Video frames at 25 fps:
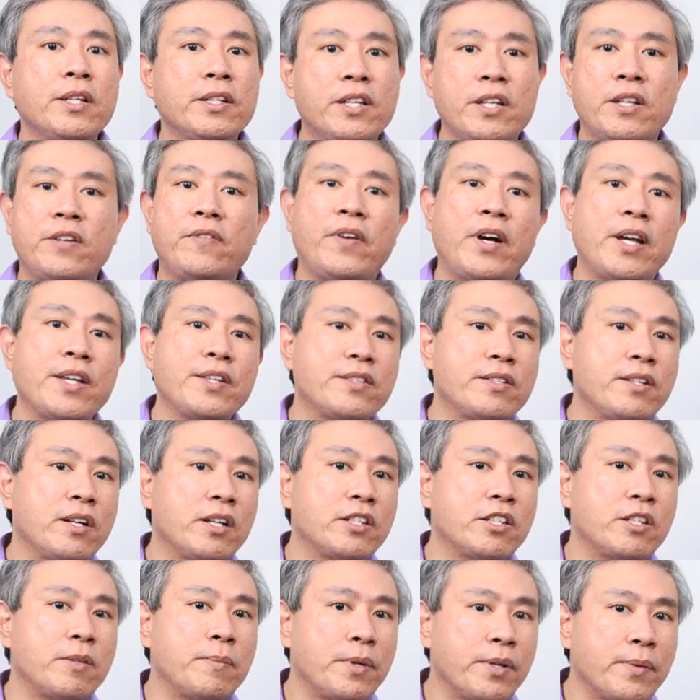the device
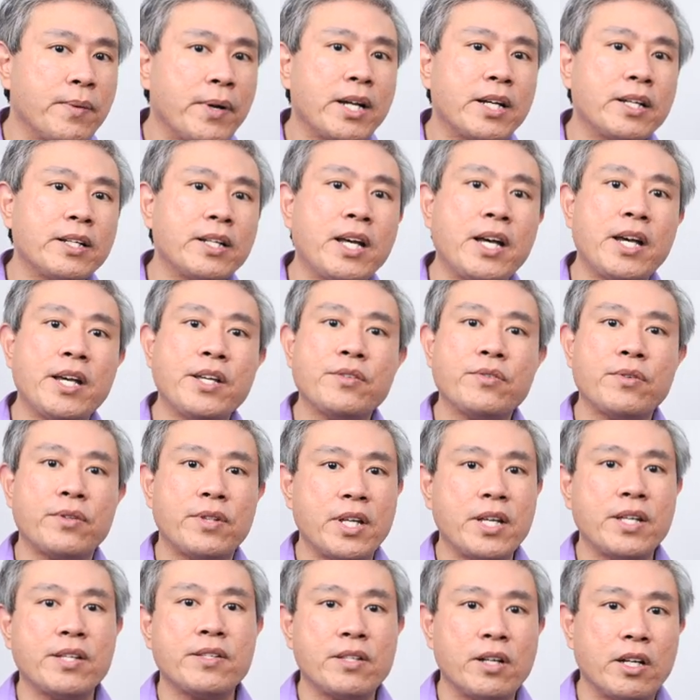not to be recognized or
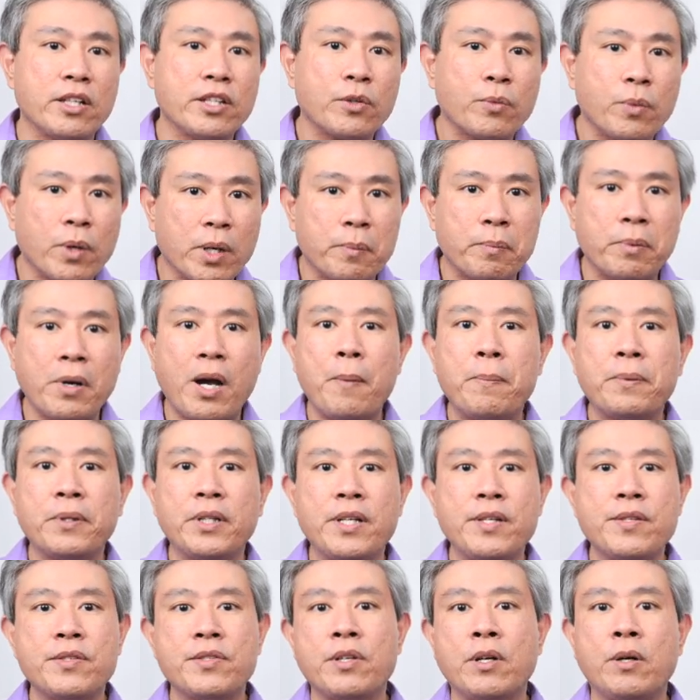things not to work
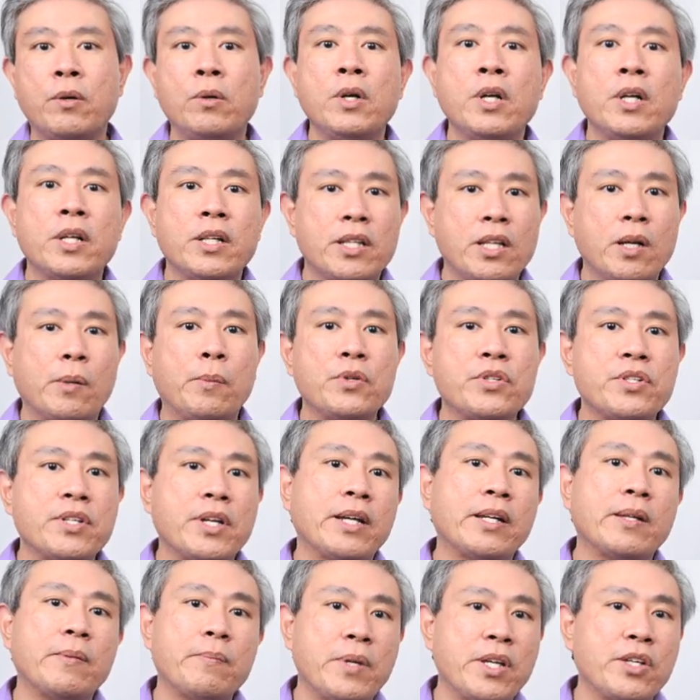properly. So double
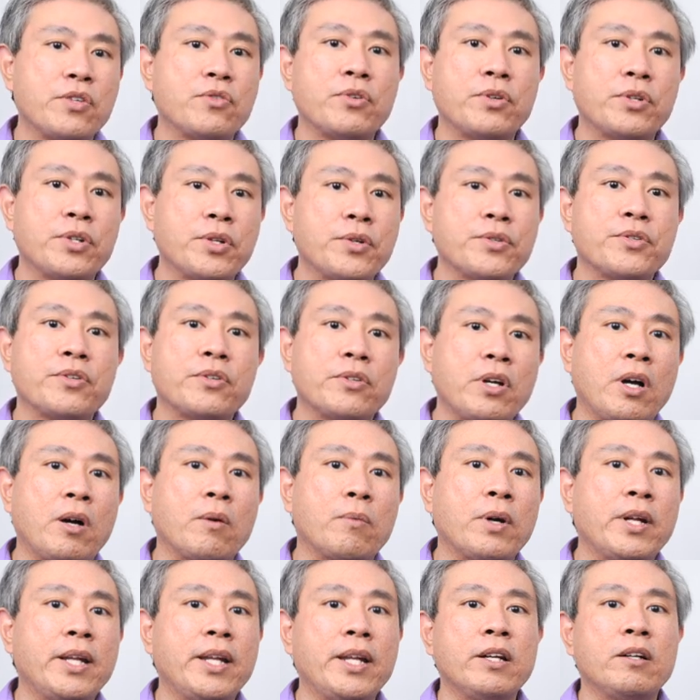check and make sure those are
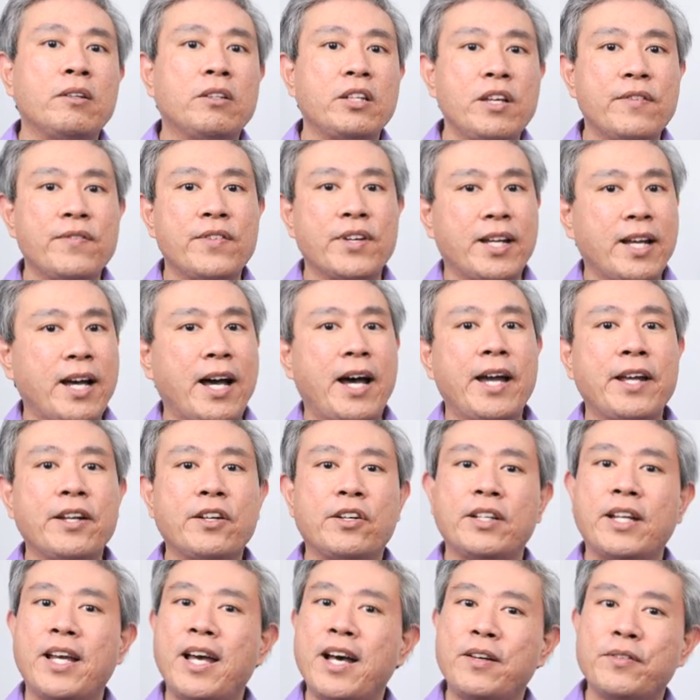not running. I'll leave a guide
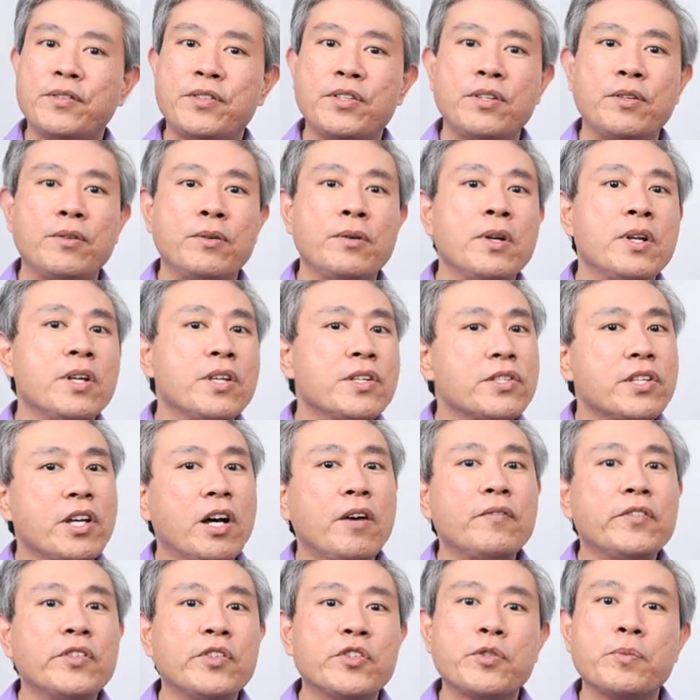on how to
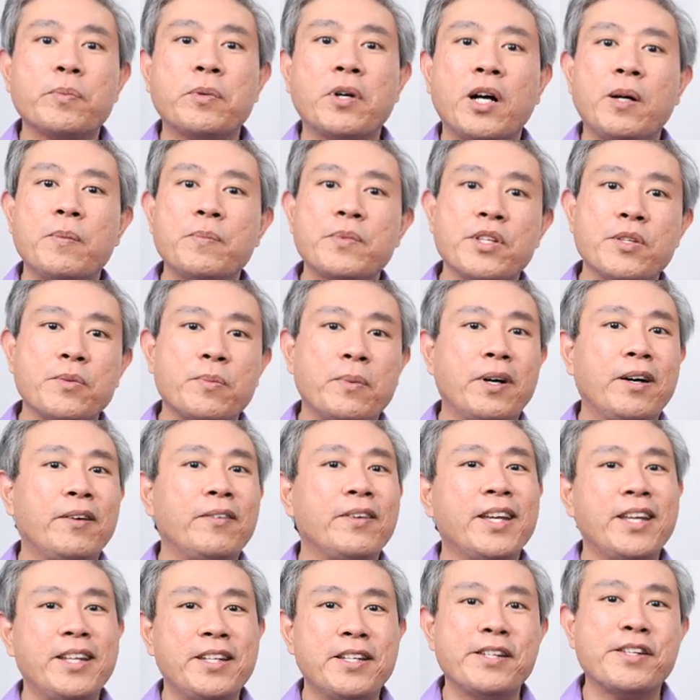solve those problems as
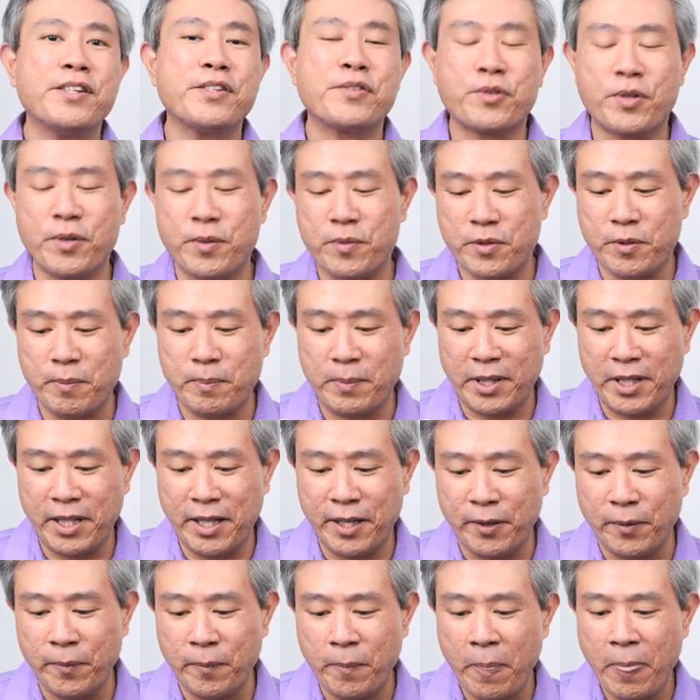well in the description
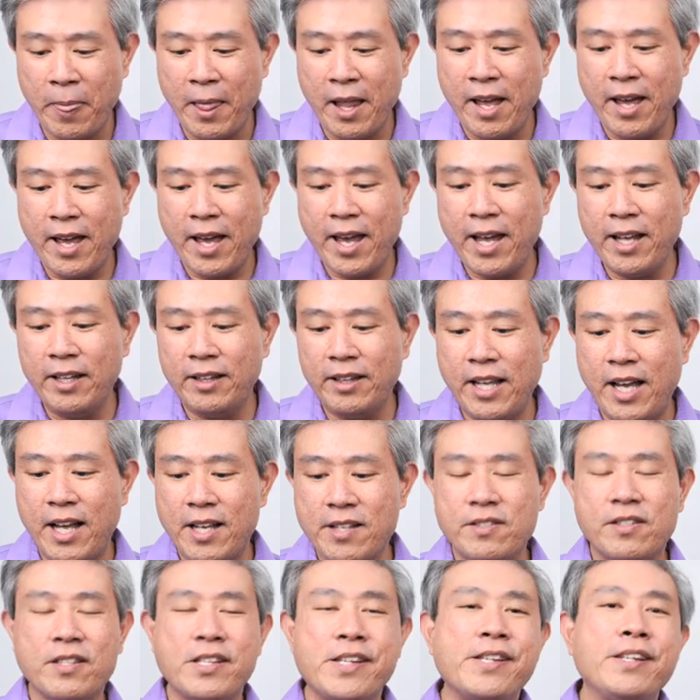below. And
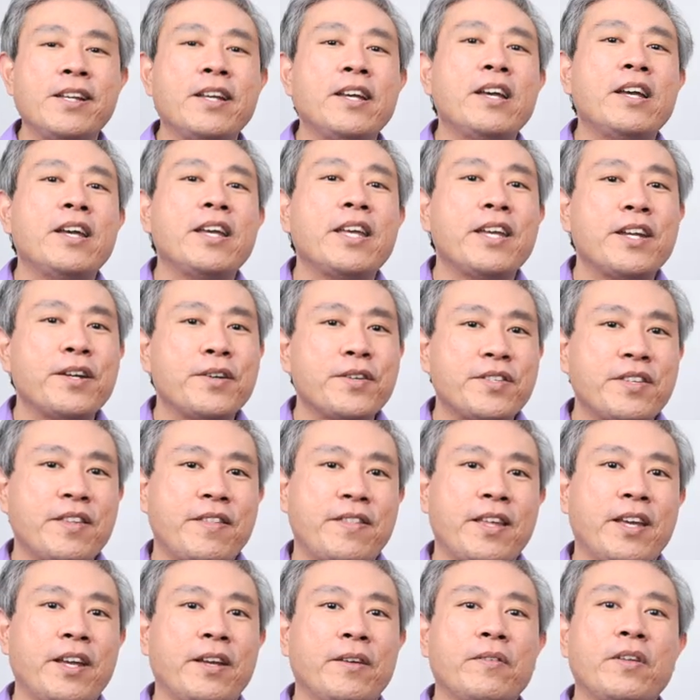lastly, Here's the
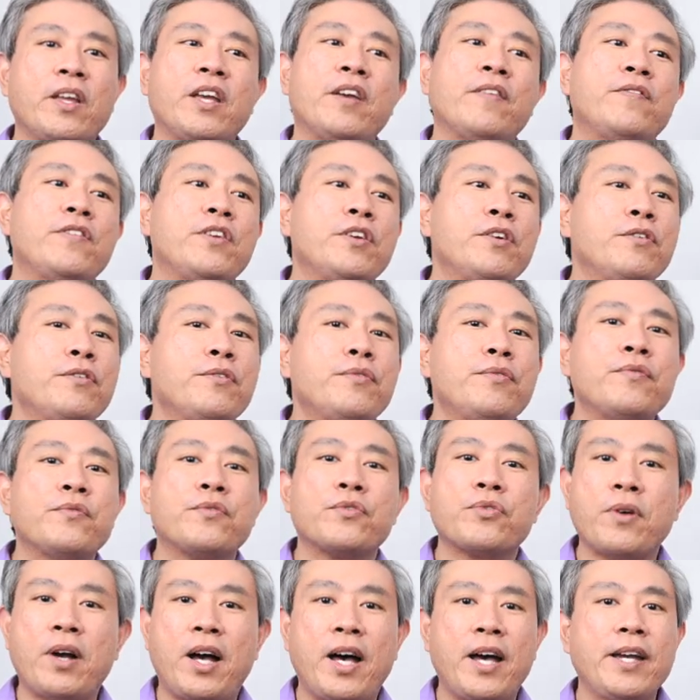thing, if you've
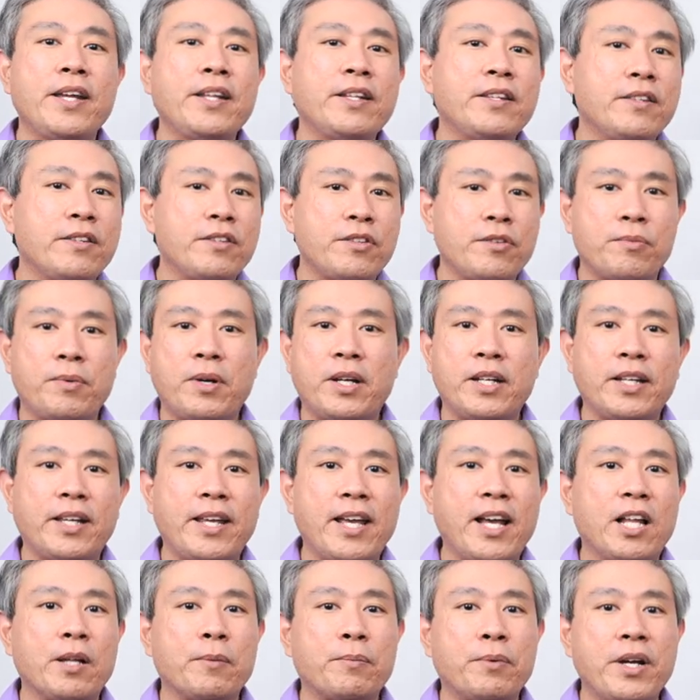tried to run a
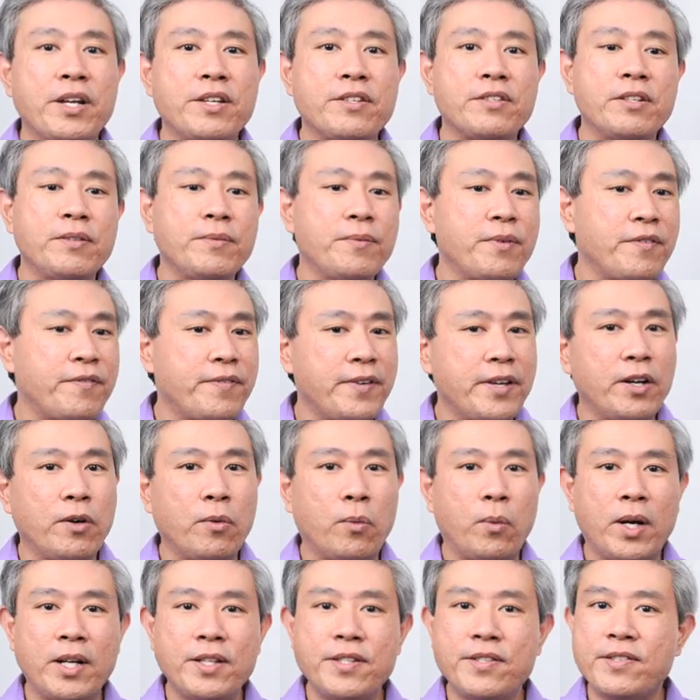calibration, if it
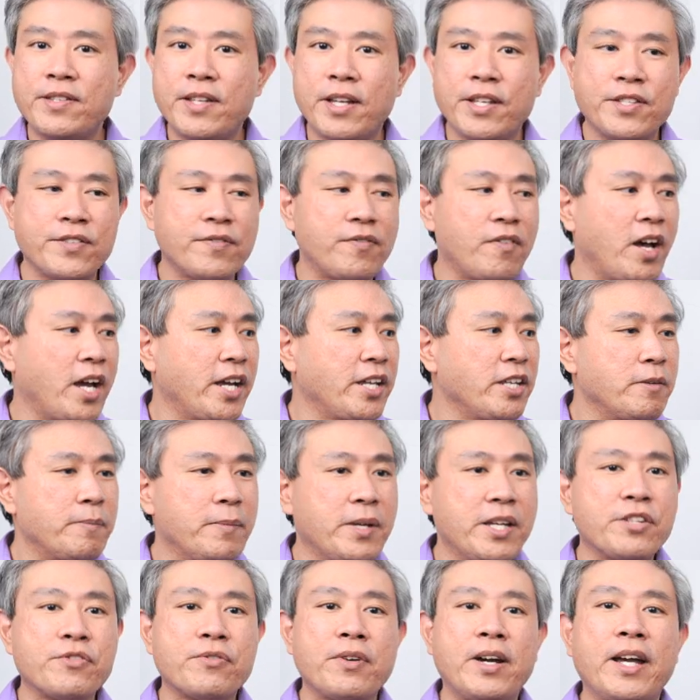failed once, that's fine, you
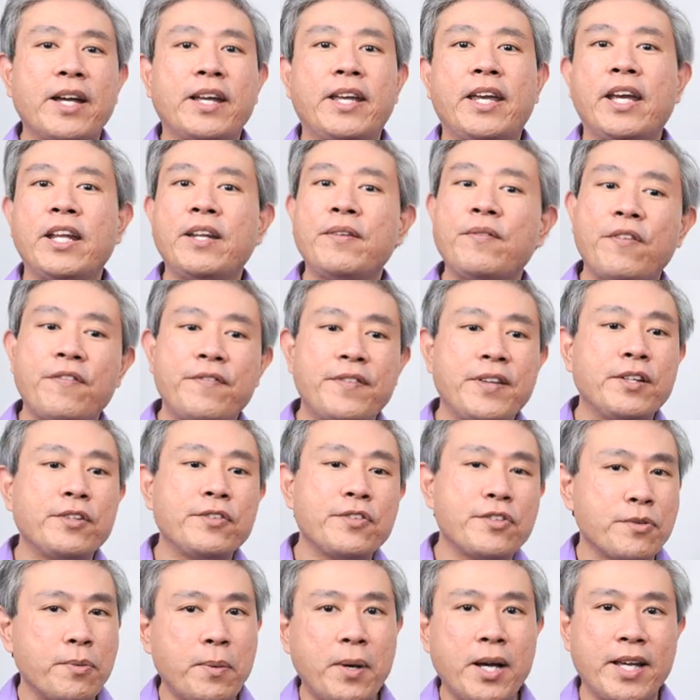may try again. If it
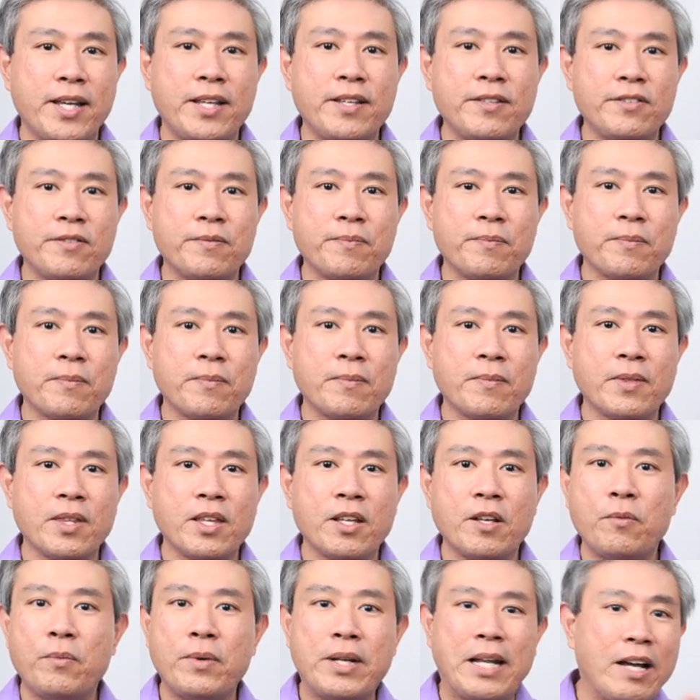fails twice,
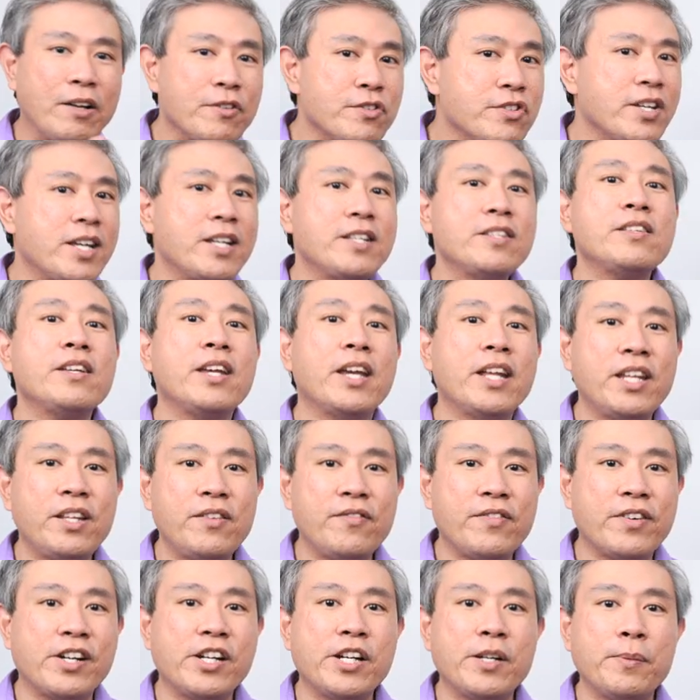without changing
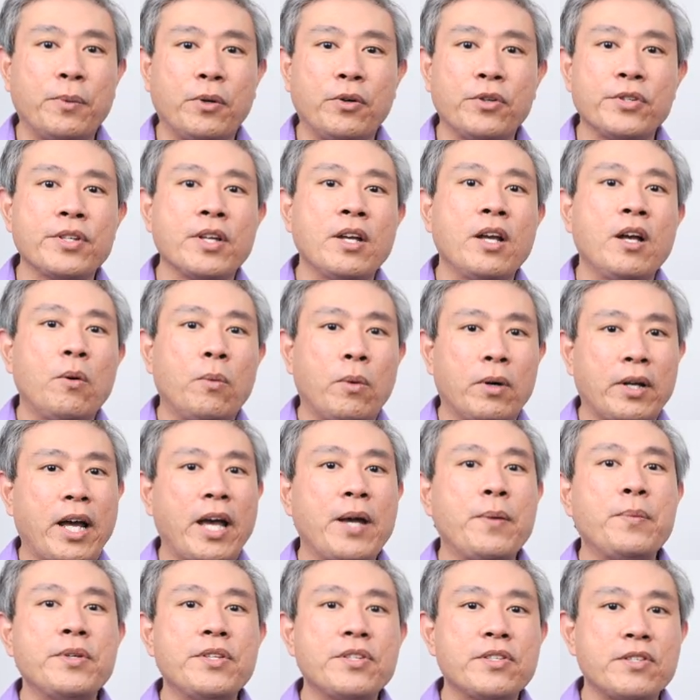any variables, what
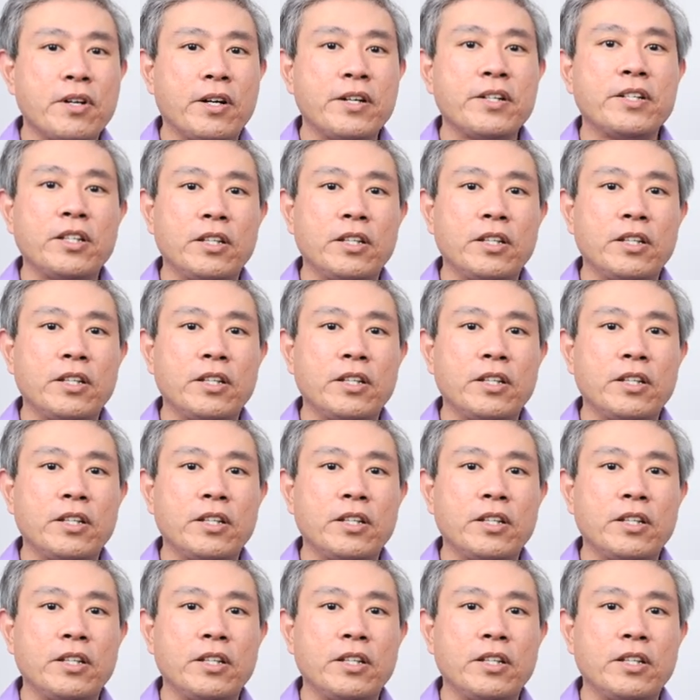I would start